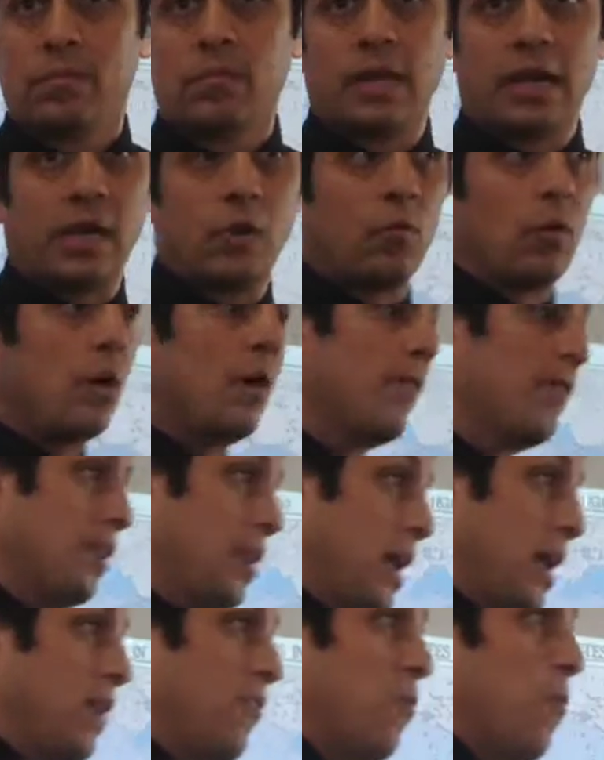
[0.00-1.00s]
getting rid of the
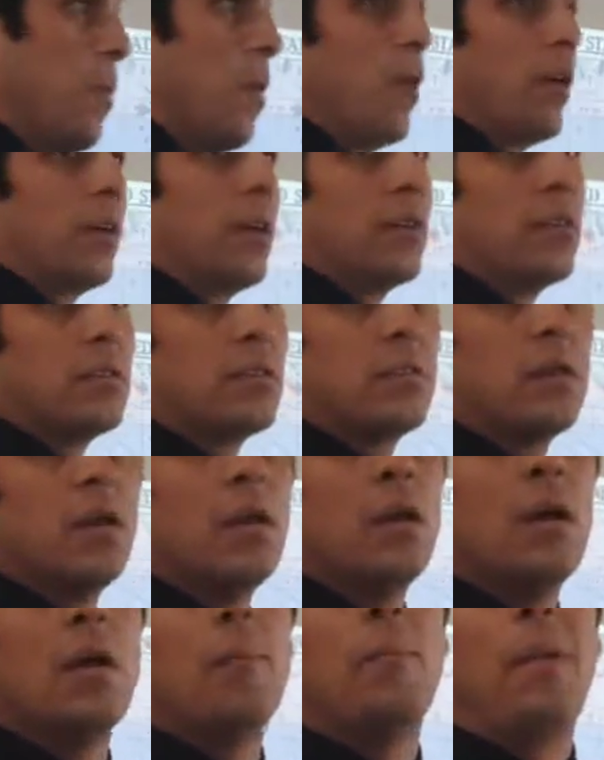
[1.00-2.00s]
Native Americans.
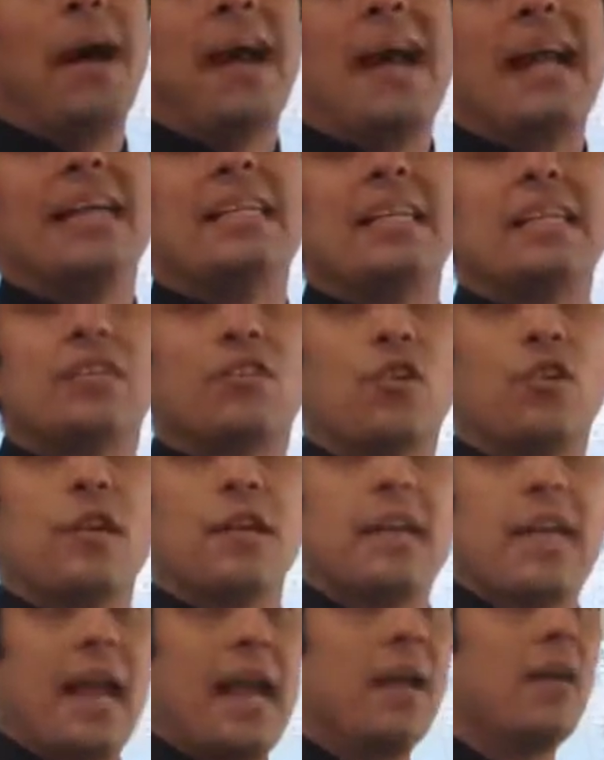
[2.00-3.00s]
By
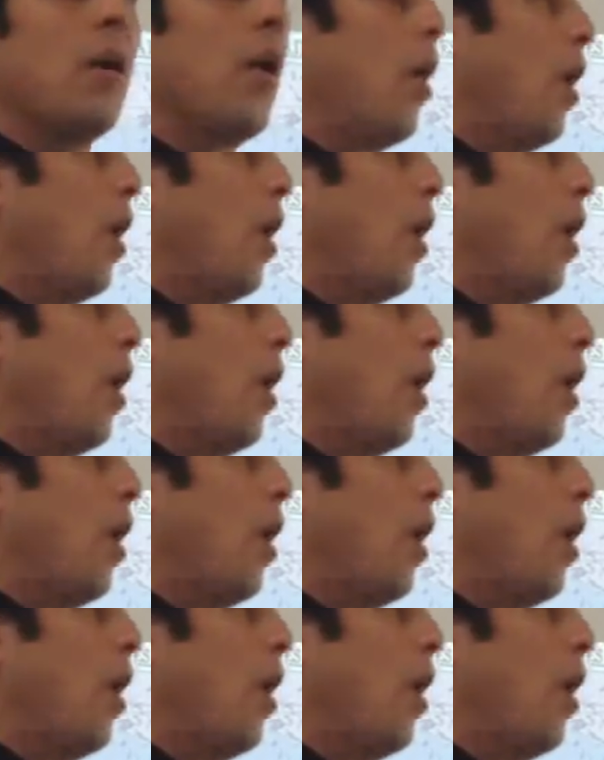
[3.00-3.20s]
1838,